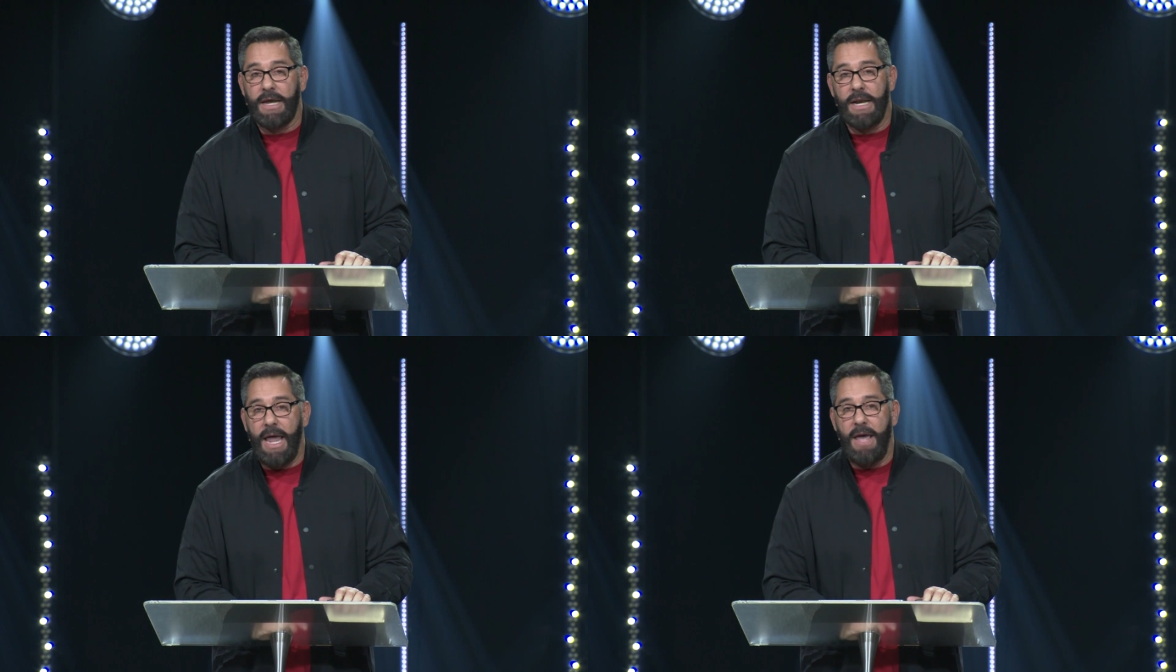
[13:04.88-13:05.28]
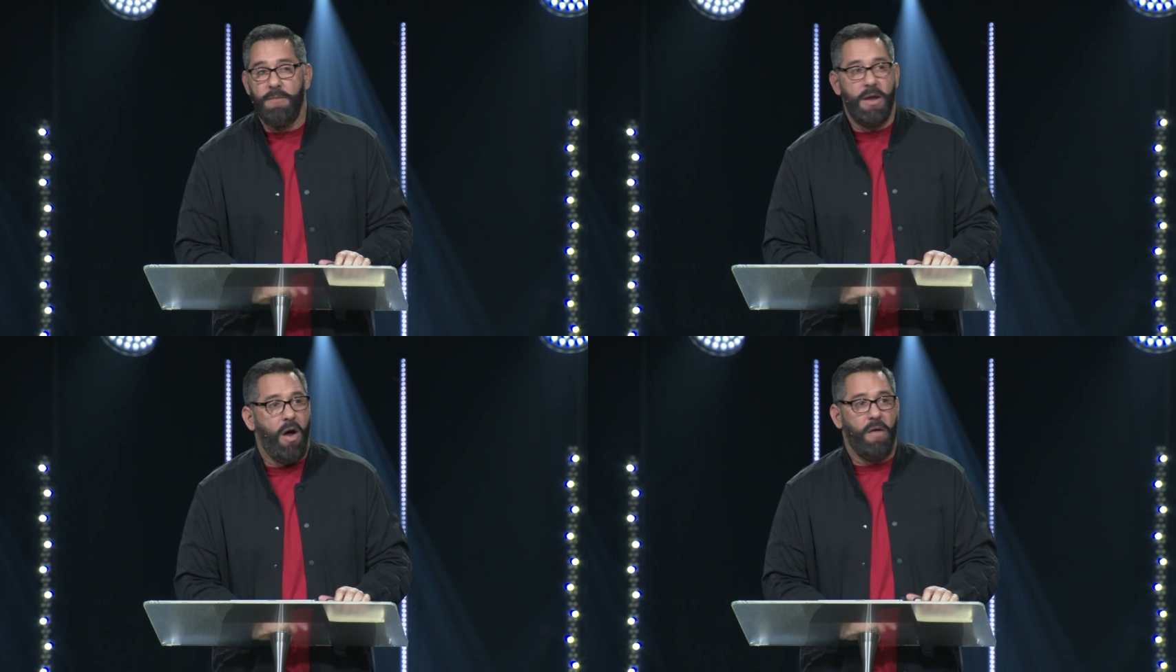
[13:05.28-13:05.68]
I get an
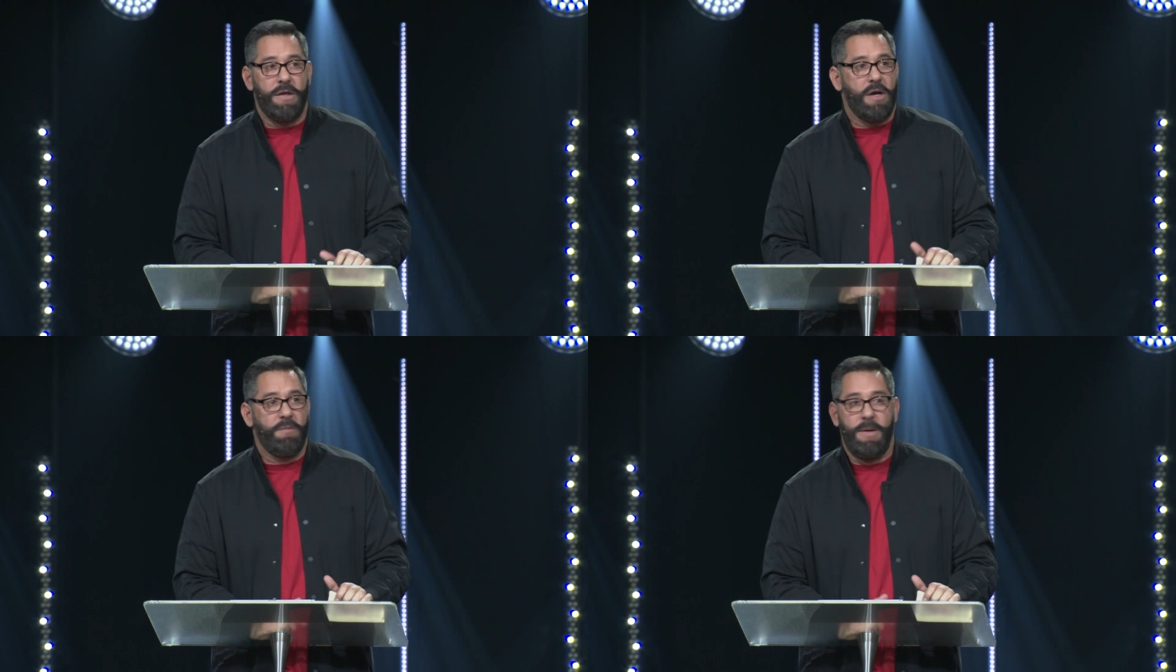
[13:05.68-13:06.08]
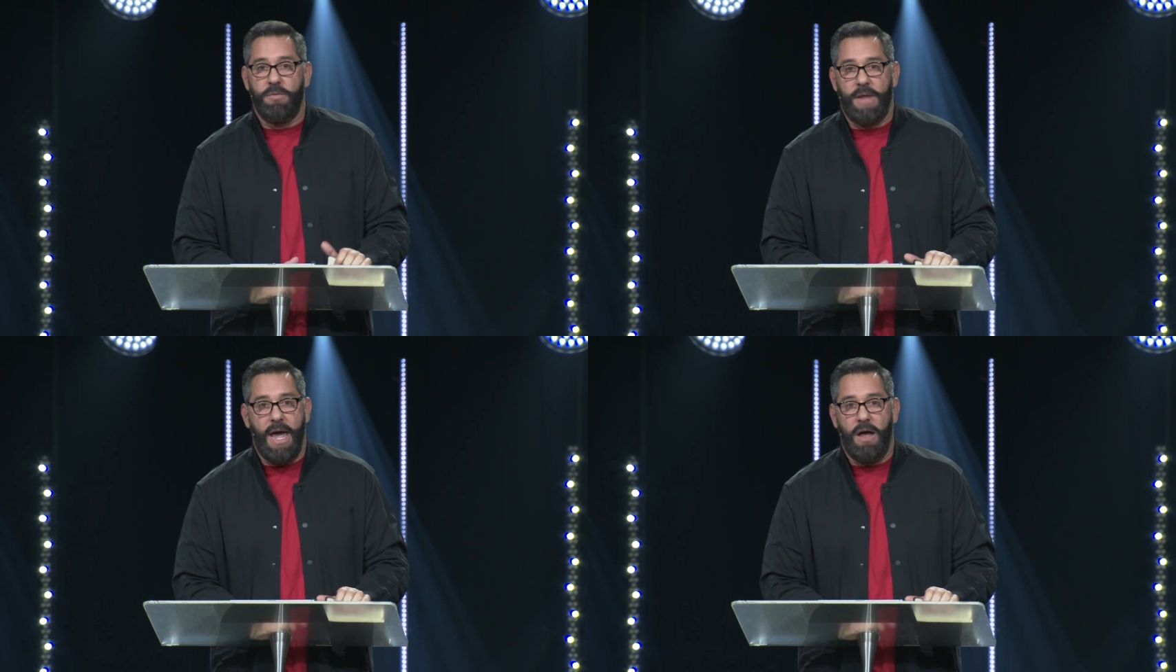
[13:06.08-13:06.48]
amen? All the young people
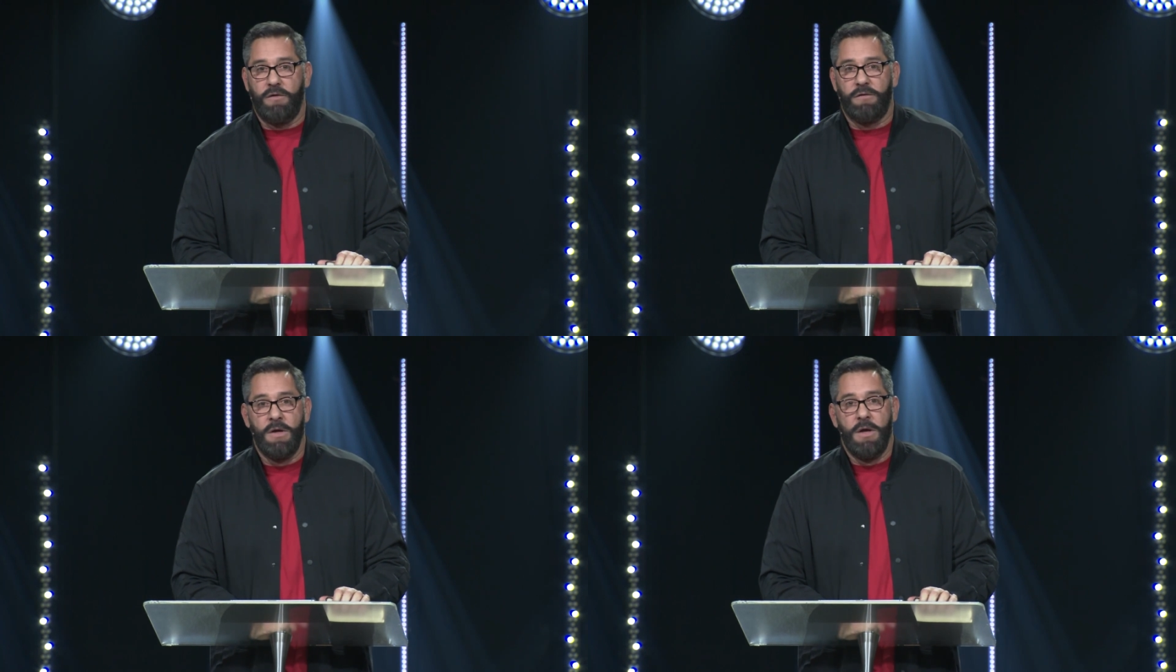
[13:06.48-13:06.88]
in the house,